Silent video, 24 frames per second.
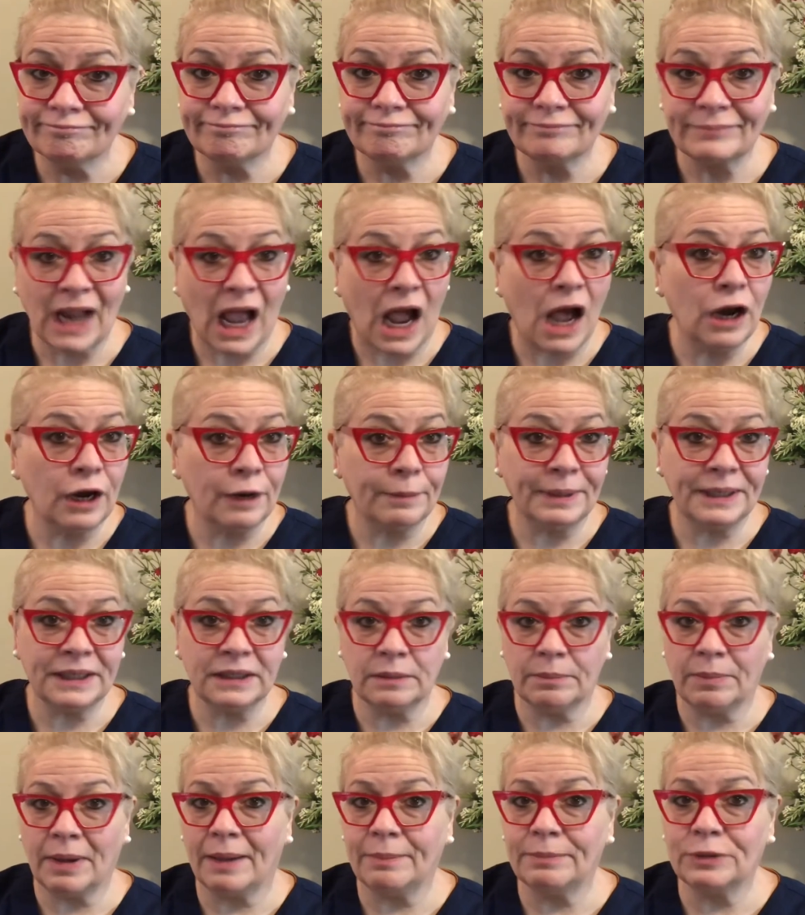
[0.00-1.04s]
jalapeno
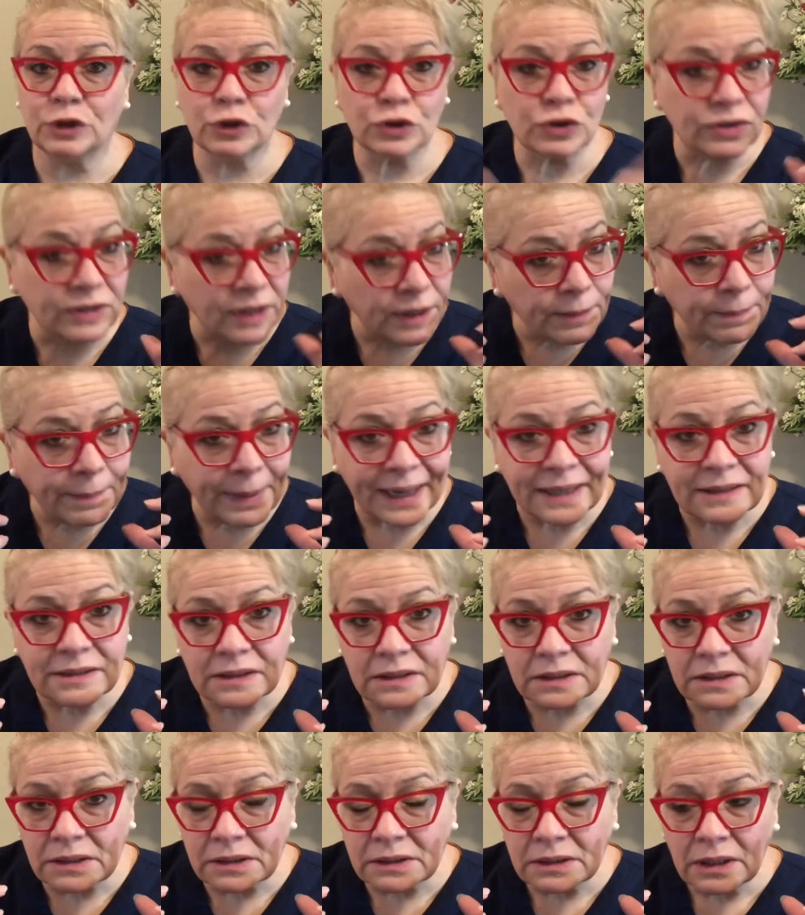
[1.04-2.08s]
poppers, their
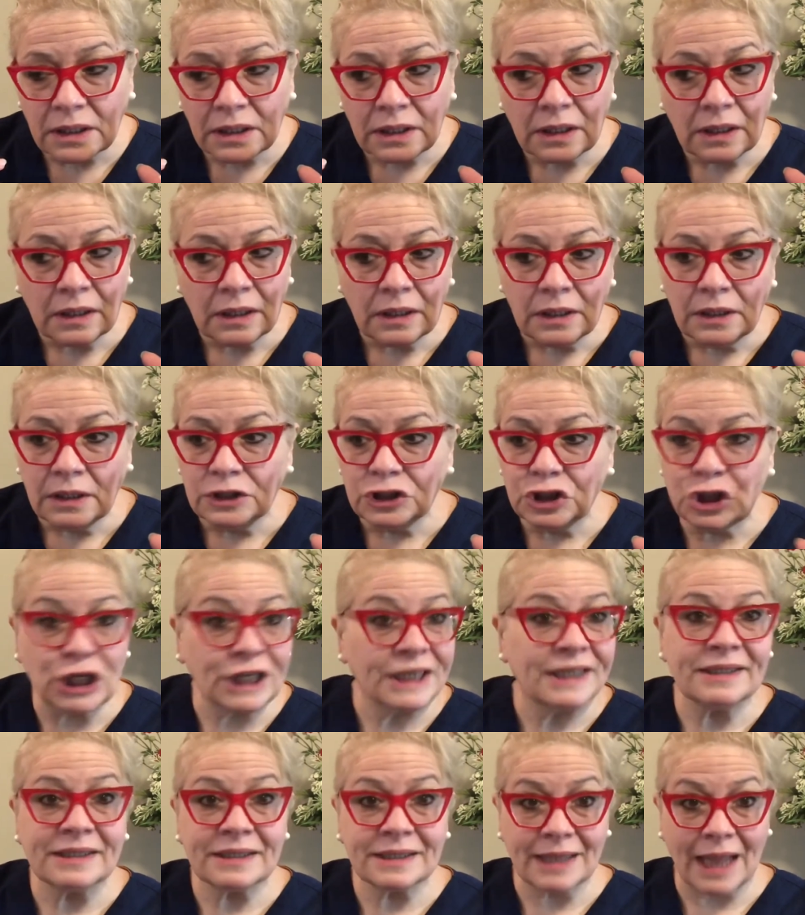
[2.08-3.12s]
best
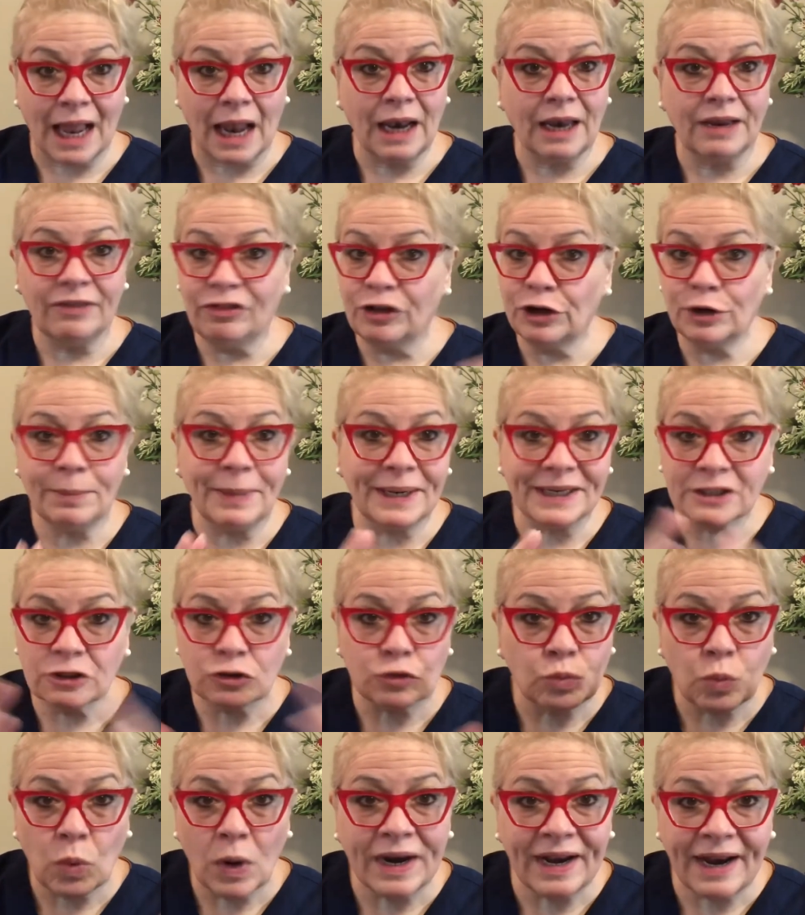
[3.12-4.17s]
chicken salad, their best
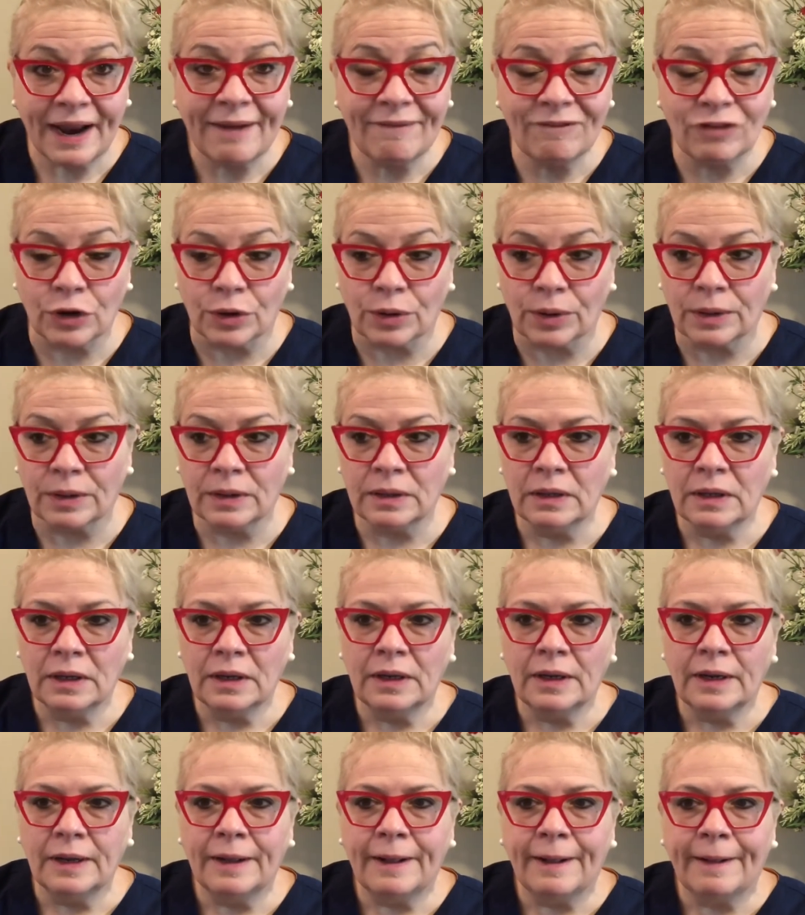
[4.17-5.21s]
whatever.
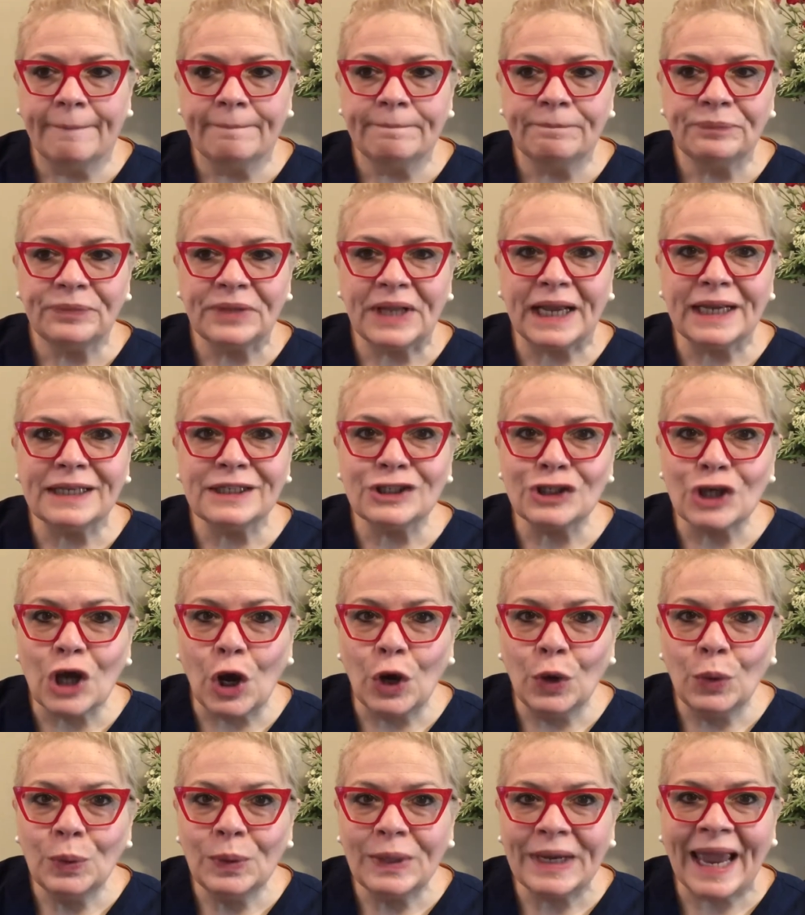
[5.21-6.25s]
It's
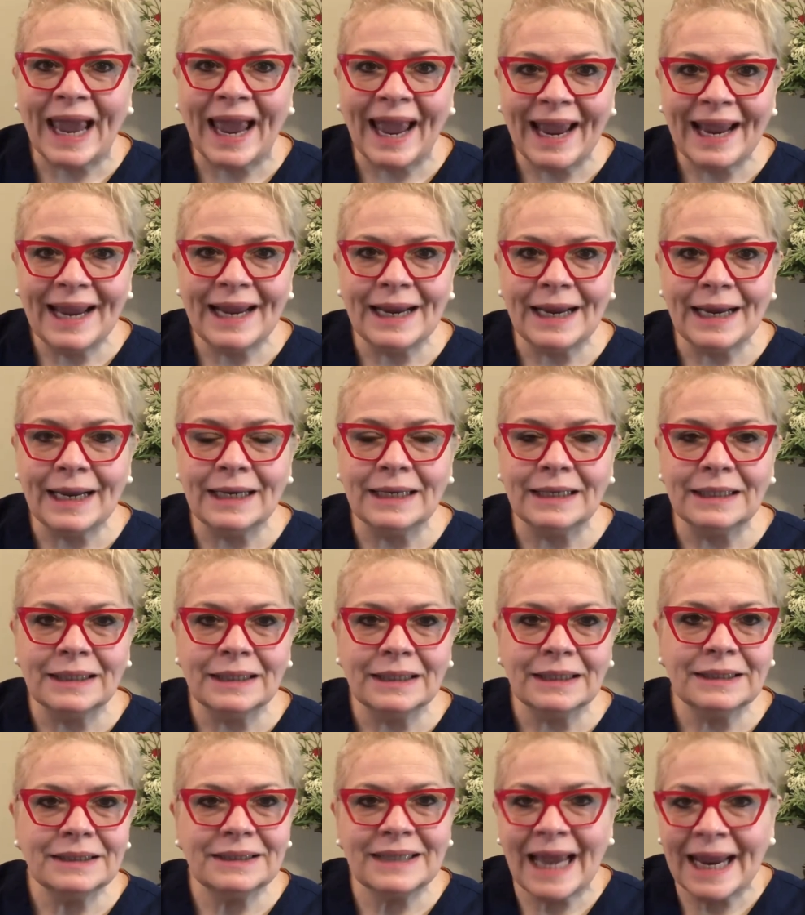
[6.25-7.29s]
okay.
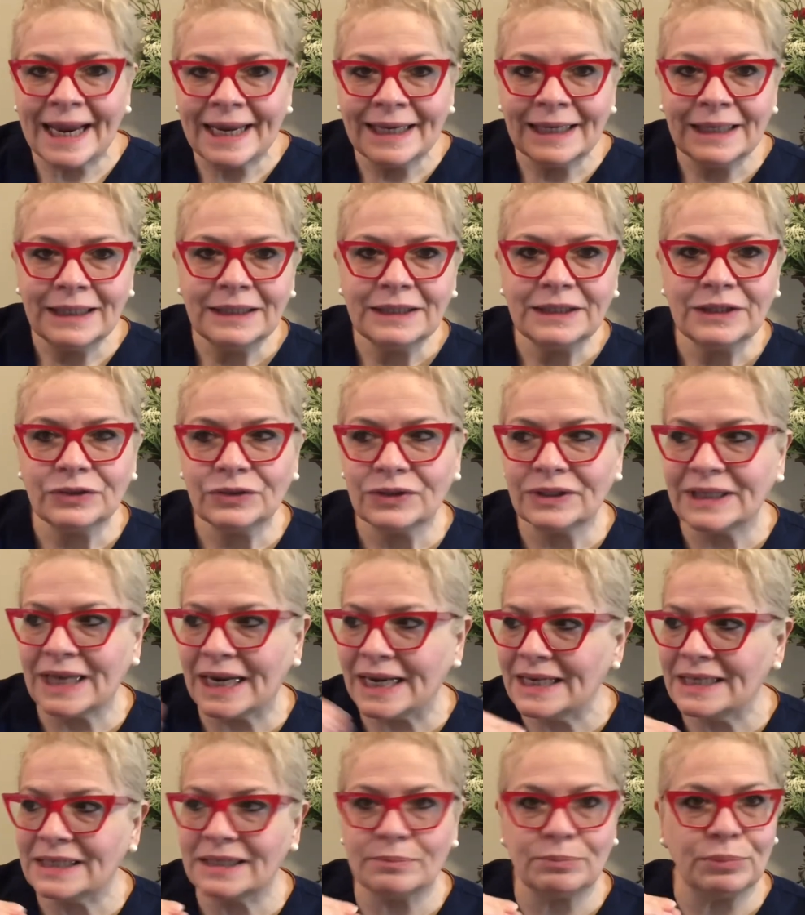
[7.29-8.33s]
Take a little
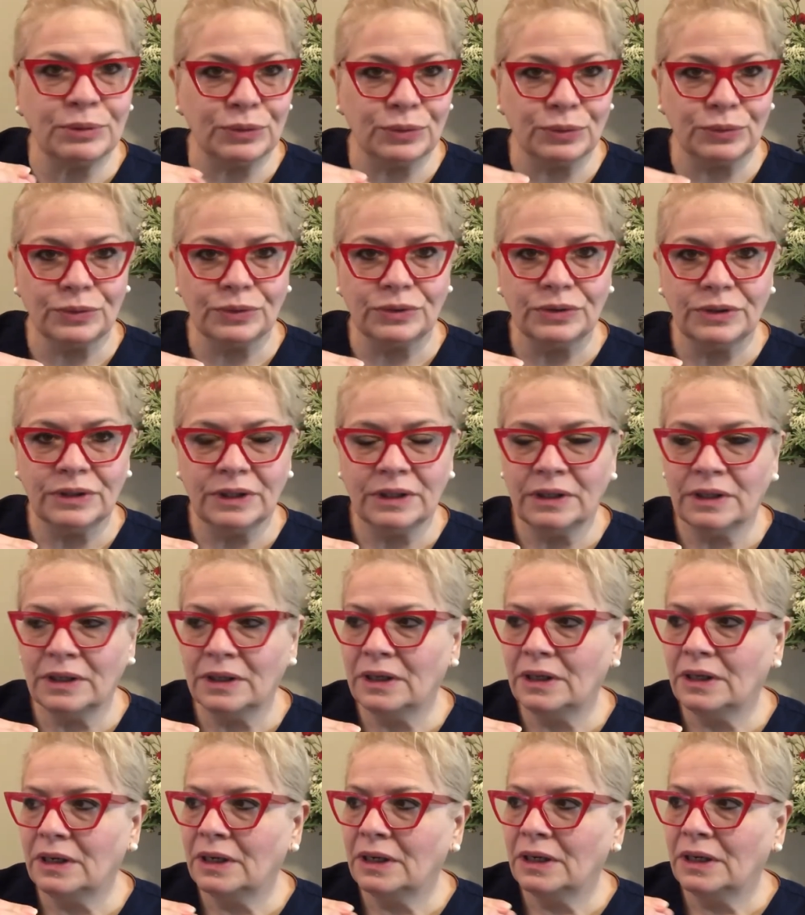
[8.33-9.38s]
teaspoon.
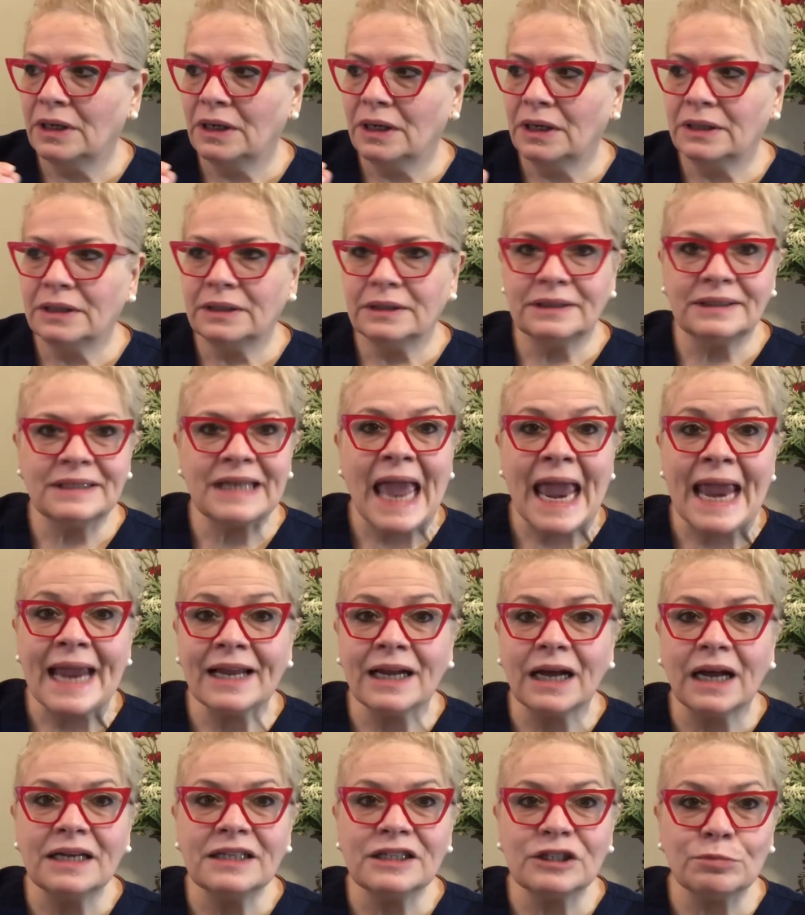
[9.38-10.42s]
Take
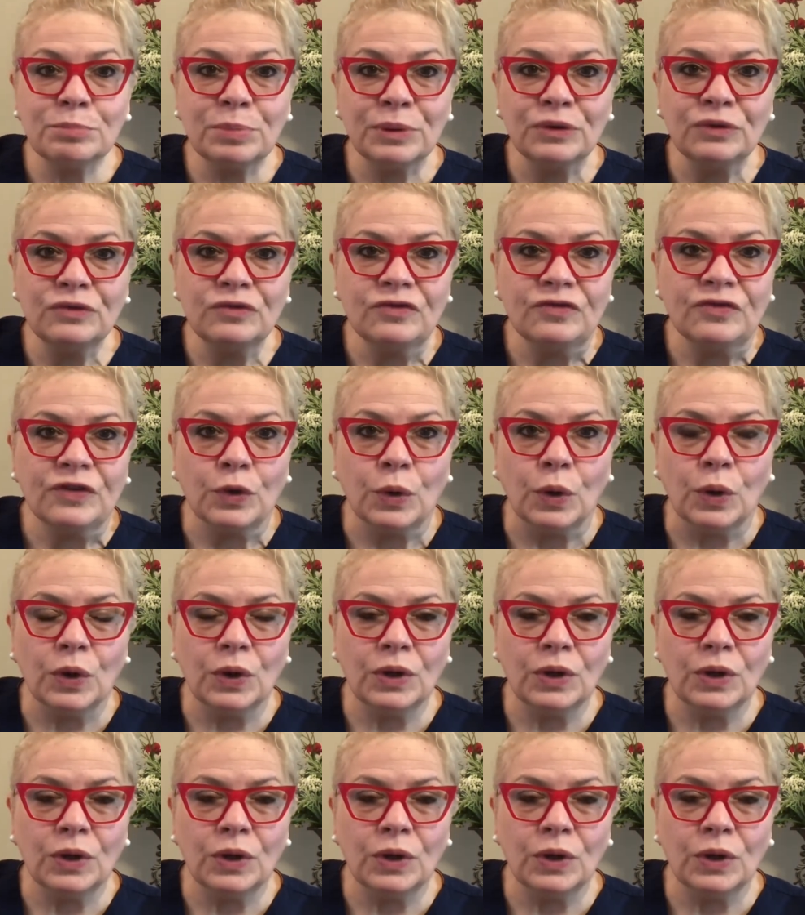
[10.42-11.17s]
a spoonful.